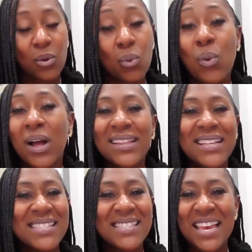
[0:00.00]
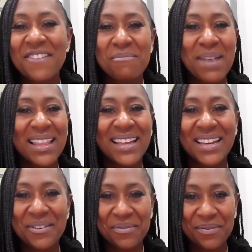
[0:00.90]
Wellness saved my
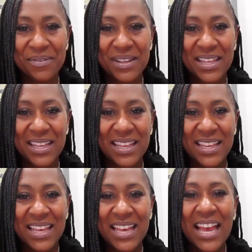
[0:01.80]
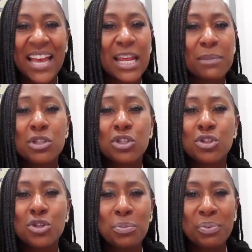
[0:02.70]
life. And I'm
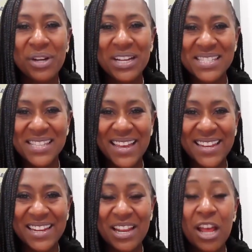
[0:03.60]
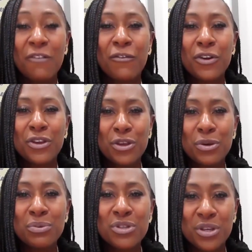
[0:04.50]
super excited for
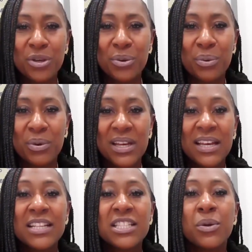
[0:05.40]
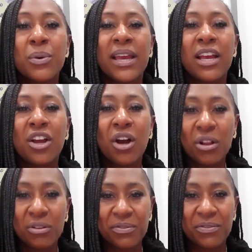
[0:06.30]
you too to
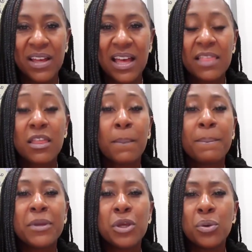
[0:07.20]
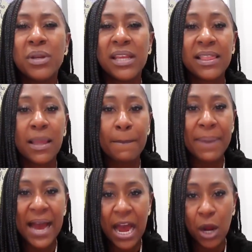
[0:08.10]
engulf the beauty, the
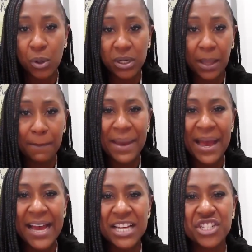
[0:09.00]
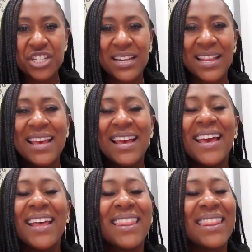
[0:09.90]
power, the passion,
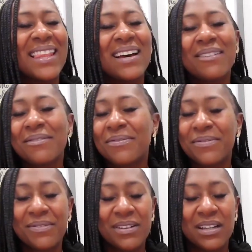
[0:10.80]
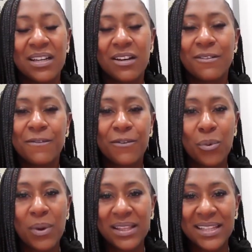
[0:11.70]
and love
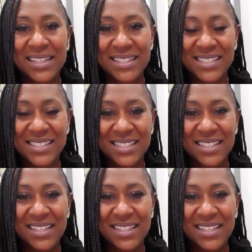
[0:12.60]
for wellness.